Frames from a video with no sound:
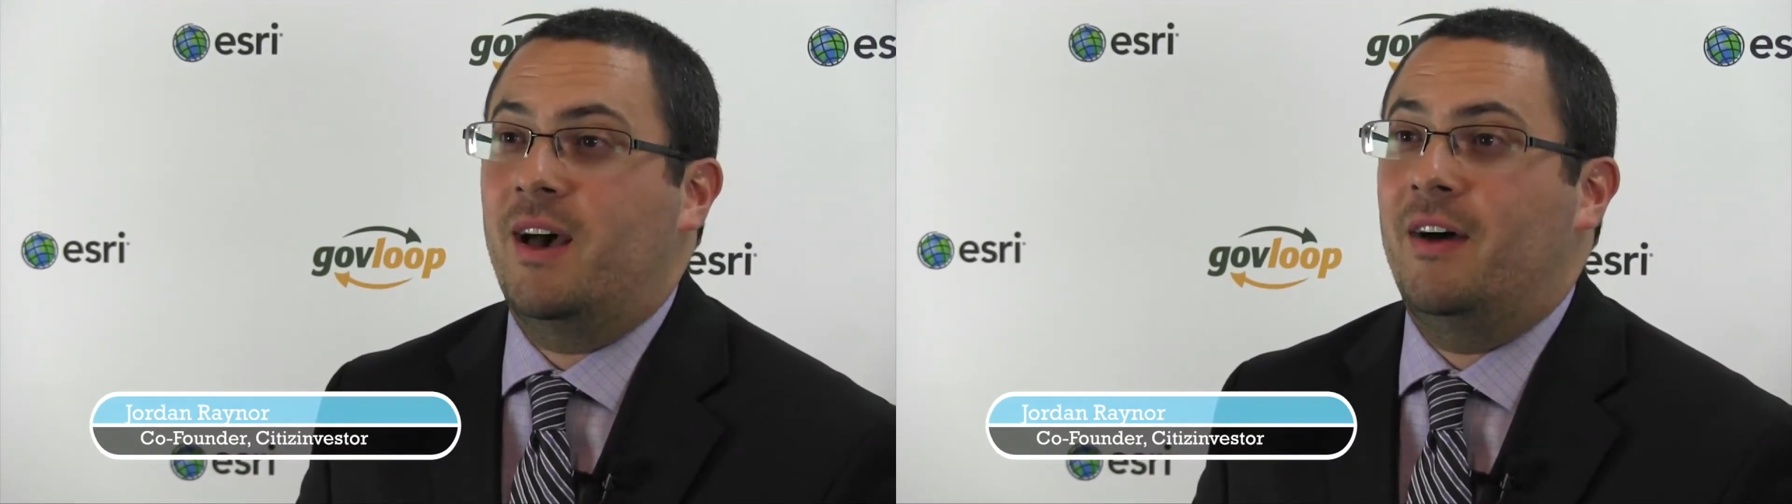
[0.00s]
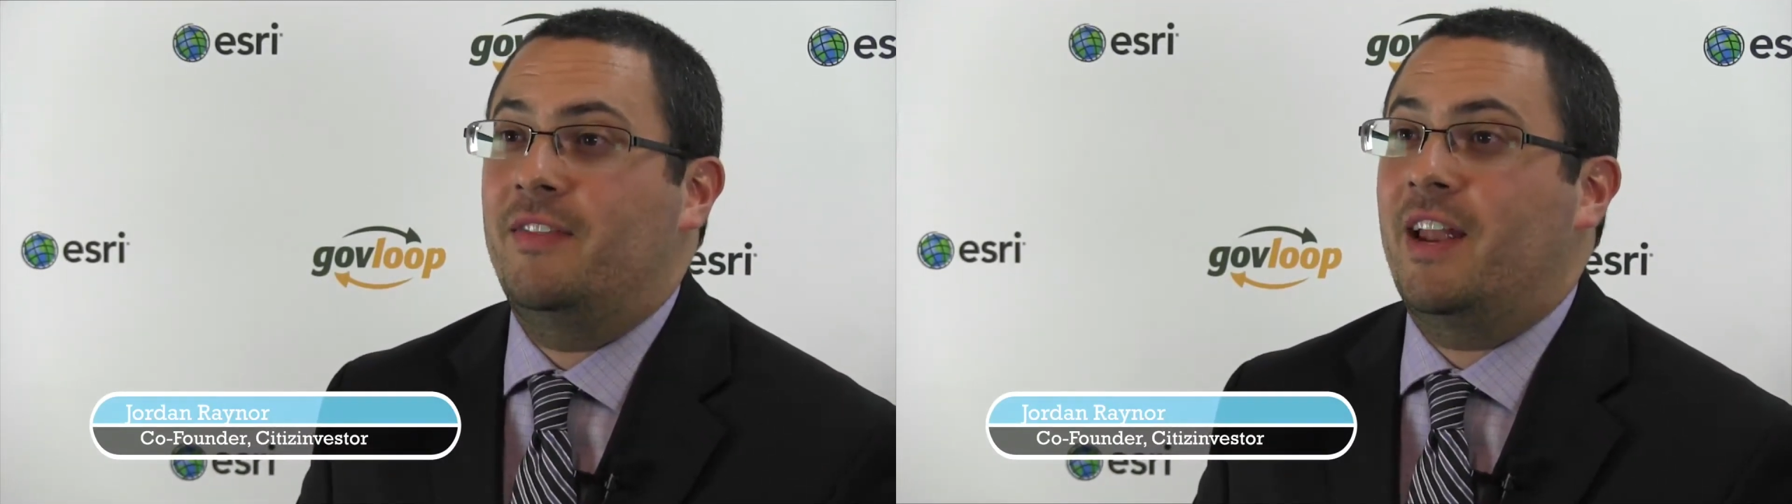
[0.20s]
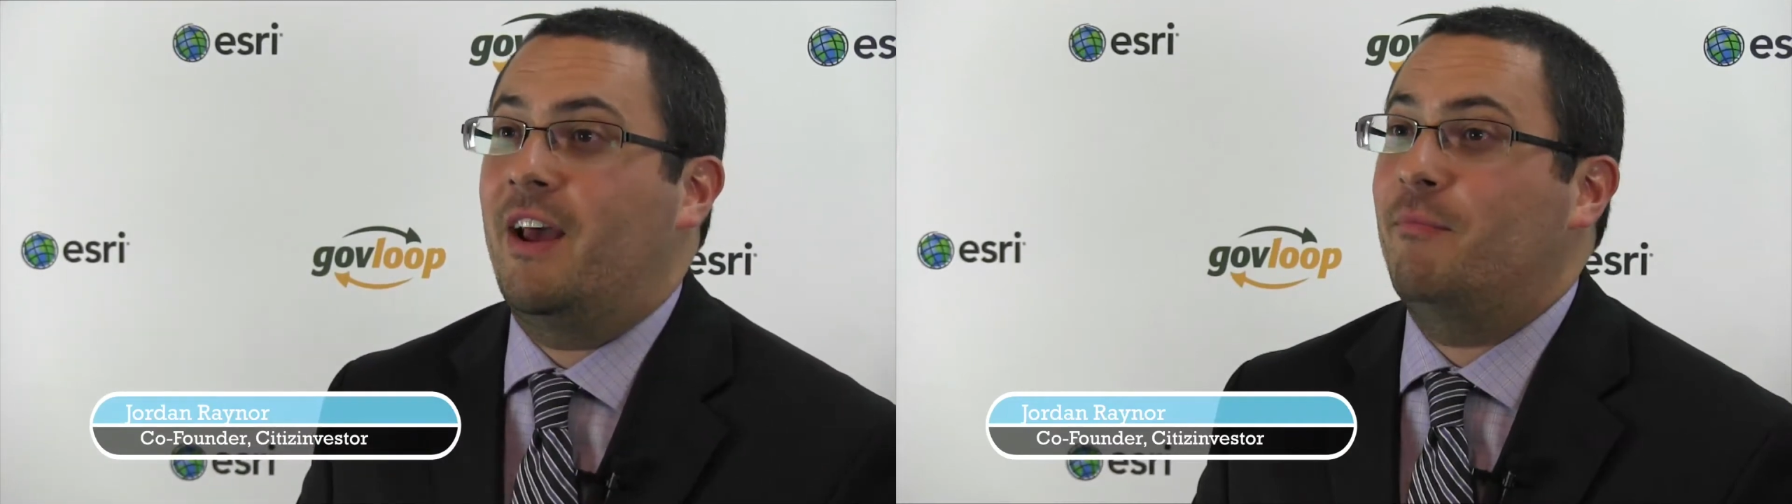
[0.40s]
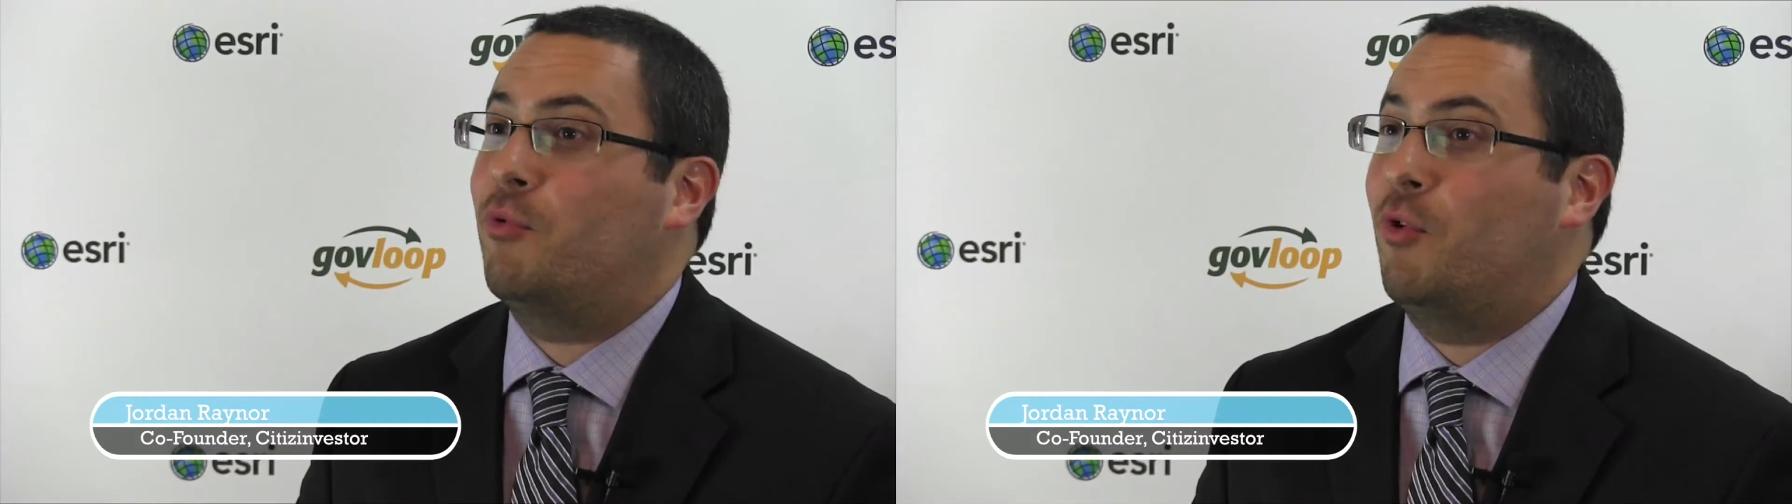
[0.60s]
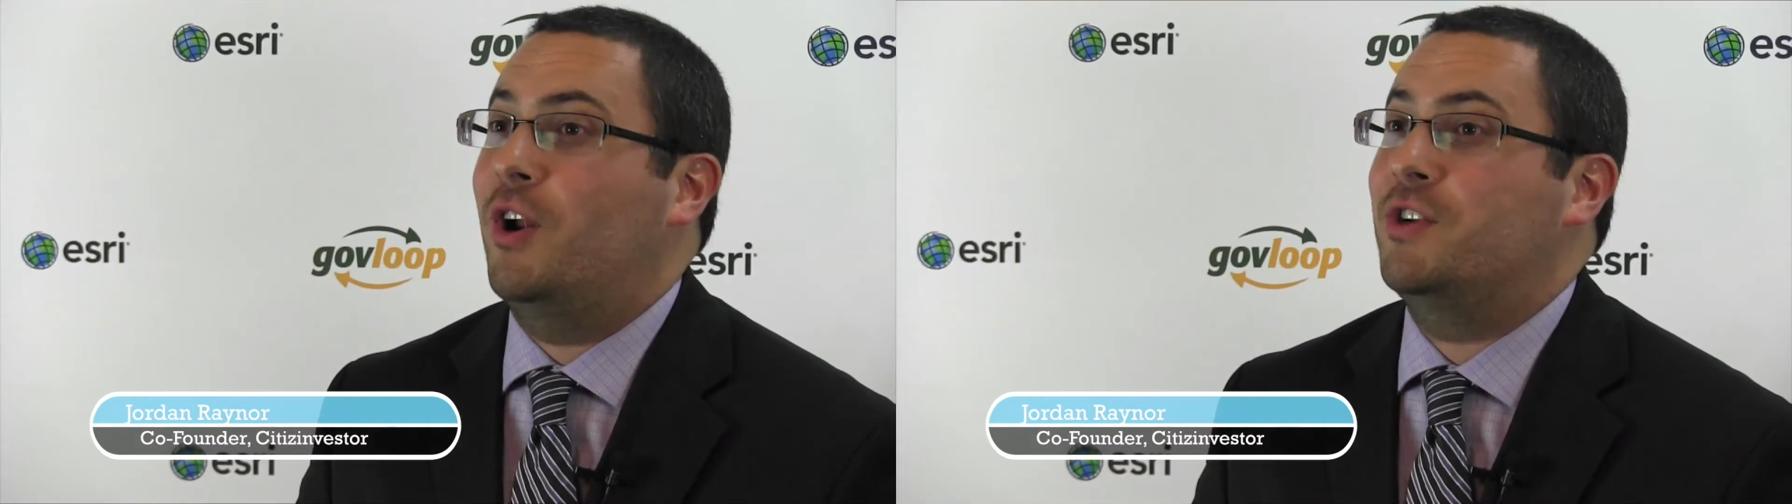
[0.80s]
that have
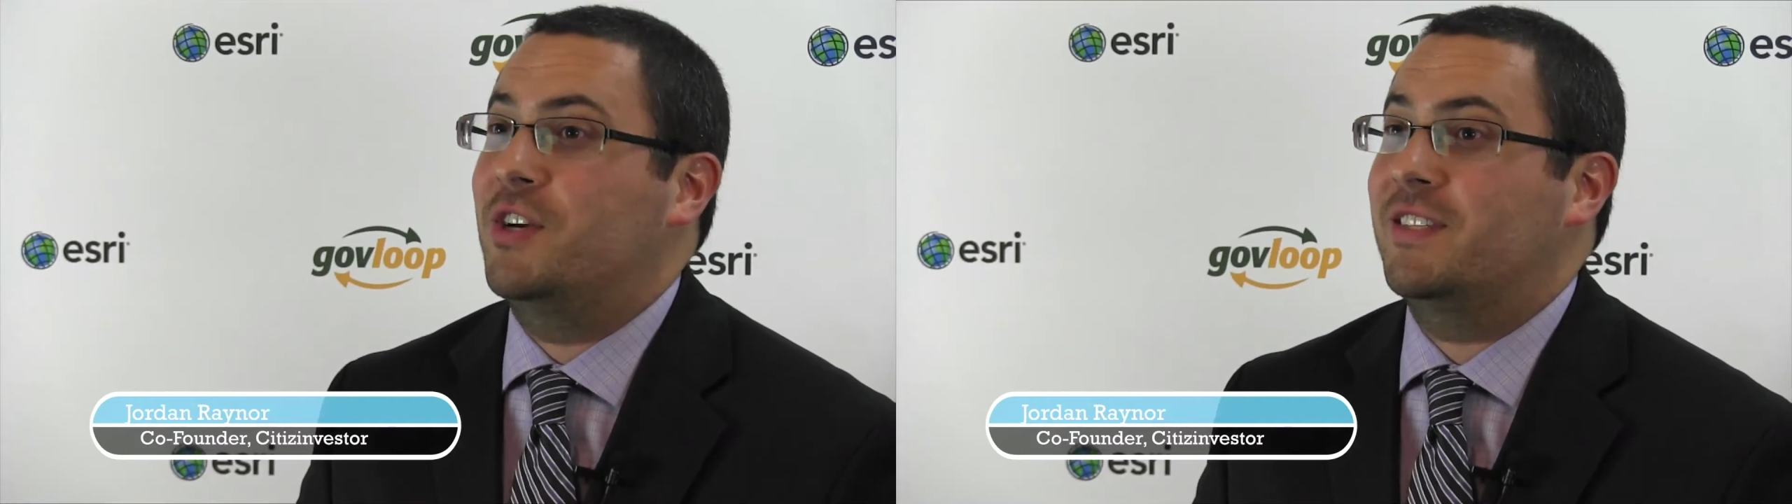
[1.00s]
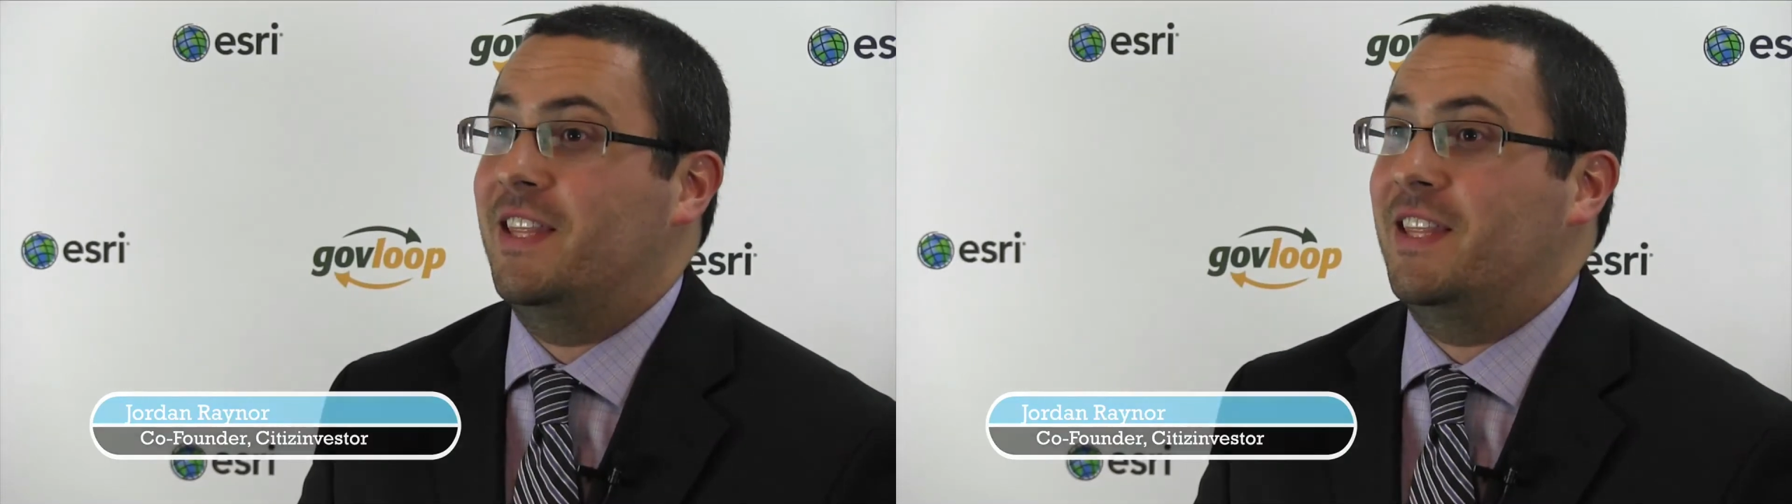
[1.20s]
projects